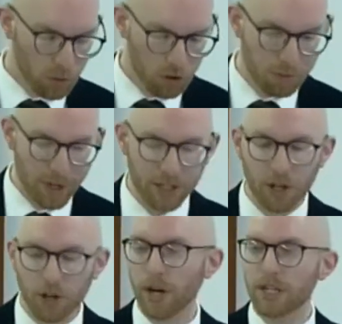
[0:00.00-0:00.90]
which
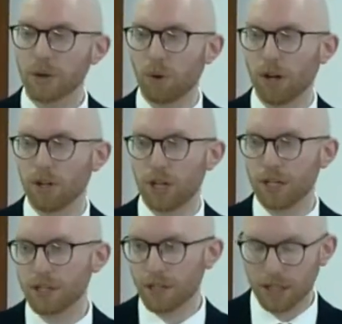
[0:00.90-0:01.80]
means anointed one.
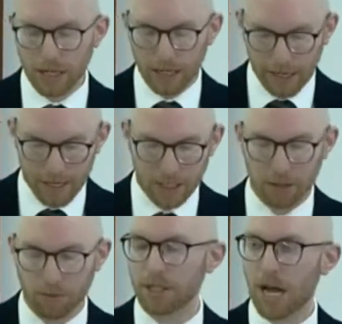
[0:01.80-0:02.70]
Jesus is
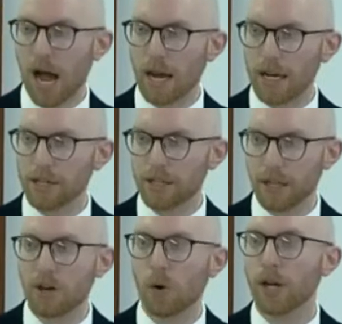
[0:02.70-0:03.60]
the Messiah, he is
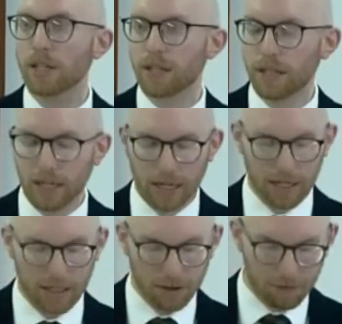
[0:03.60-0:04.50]
the anointed
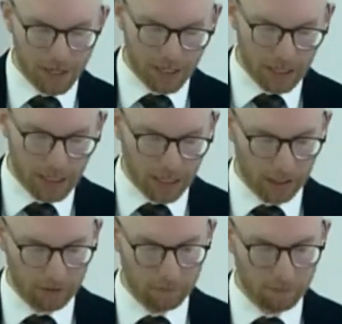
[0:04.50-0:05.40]
Davidic
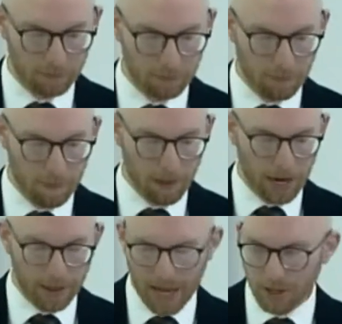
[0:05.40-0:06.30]
king.
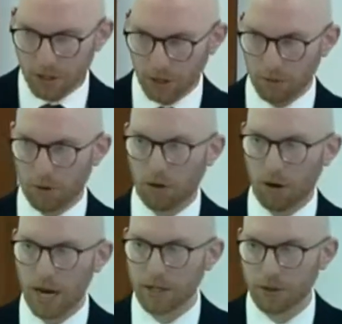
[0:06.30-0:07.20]
And that term
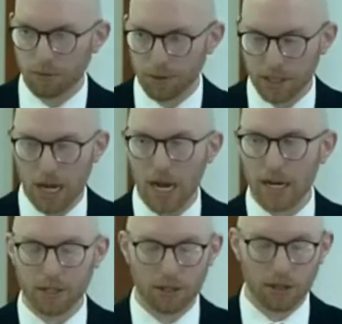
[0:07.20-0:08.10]
Christ or
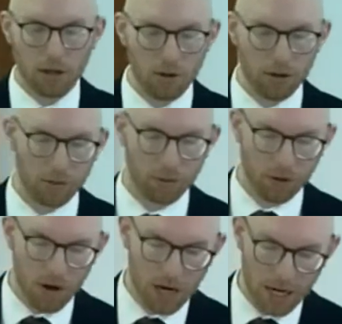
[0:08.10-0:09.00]
Messiah is loaded with
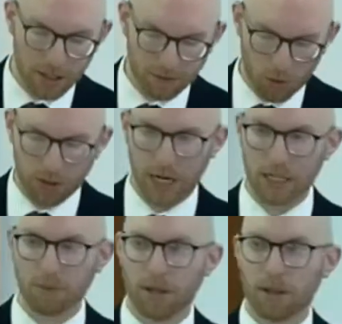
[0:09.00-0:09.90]
all kinds of Old
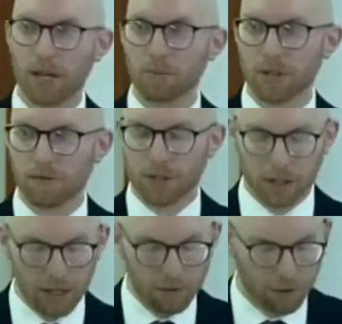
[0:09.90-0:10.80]
Testament themes of
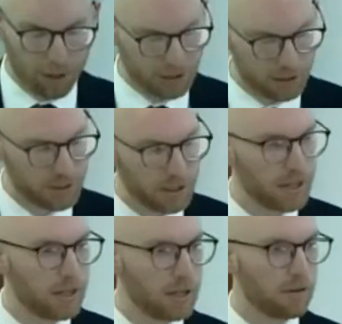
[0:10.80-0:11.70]
deliverance,
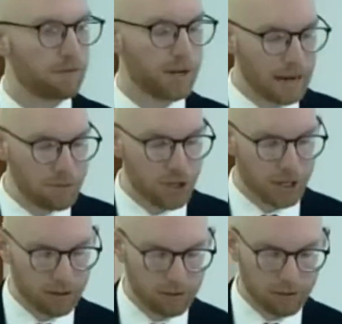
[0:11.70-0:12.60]
of
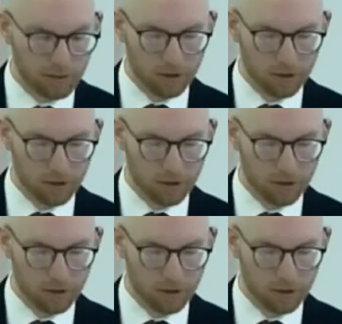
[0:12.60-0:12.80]
redemption,